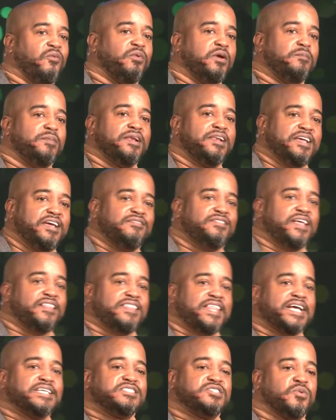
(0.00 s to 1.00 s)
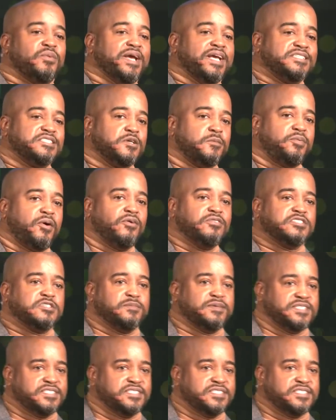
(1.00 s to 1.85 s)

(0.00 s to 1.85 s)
we believe that that's the way it's supposed to be